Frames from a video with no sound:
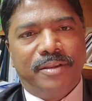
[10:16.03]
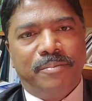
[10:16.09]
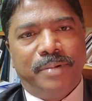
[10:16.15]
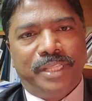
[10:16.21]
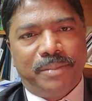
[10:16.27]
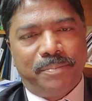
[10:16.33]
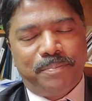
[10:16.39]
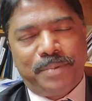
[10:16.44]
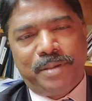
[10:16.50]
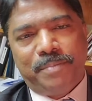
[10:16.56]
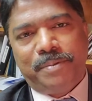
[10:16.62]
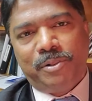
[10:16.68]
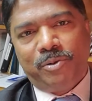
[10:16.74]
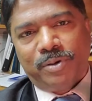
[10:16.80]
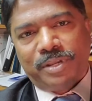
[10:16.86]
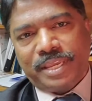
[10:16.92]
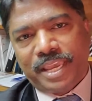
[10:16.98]
But the people
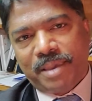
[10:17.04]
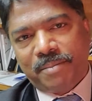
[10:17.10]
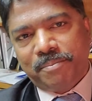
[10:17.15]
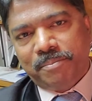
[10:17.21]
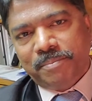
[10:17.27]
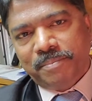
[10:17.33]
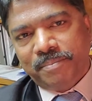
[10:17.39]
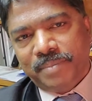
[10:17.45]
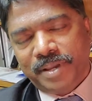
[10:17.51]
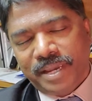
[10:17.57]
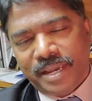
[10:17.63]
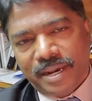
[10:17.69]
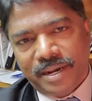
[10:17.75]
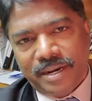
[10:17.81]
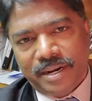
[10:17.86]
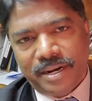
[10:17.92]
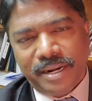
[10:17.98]
who came
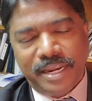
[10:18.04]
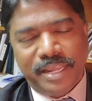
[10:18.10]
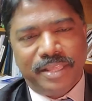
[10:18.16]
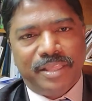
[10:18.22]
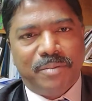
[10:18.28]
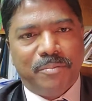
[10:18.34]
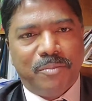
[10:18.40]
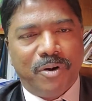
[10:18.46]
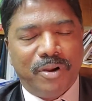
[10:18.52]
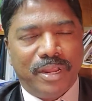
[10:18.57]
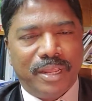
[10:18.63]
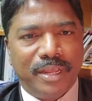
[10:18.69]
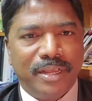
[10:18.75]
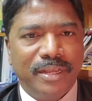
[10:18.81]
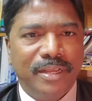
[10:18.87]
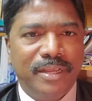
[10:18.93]
early in the morning,